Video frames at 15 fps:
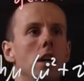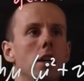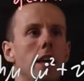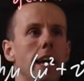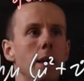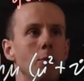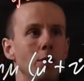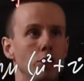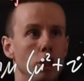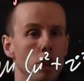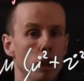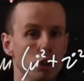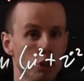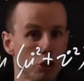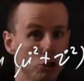okay, which
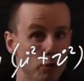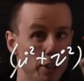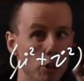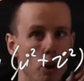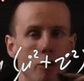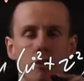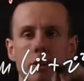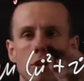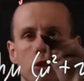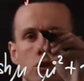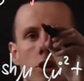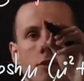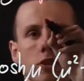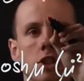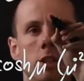allows us to read off the
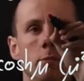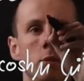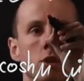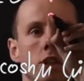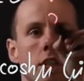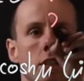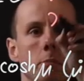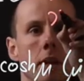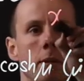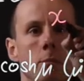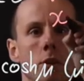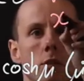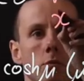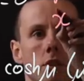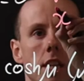Christoffel symbols. And
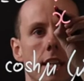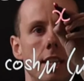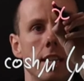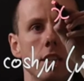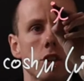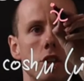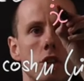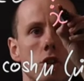remember, it was like this.